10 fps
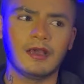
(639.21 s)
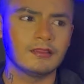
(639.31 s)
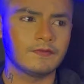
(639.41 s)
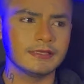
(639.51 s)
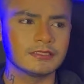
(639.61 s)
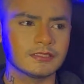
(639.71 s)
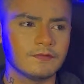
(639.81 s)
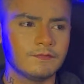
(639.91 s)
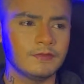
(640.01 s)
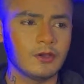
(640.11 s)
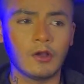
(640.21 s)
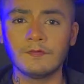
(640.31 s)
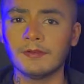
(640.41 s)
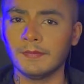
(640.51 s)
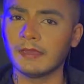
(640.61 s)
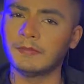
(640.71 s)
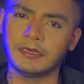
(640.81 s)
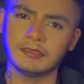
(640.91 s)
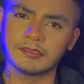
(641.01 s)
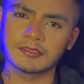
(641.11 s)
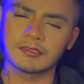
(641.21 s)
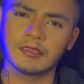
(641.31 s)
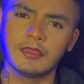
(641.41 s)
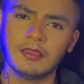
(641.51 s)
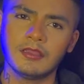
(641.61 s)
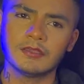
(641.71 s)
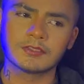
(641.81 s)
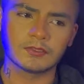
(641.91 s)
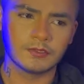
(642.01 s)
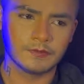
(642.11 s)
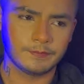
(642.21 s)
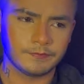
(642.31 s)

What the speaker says: Otherwise, we all would make blunders. So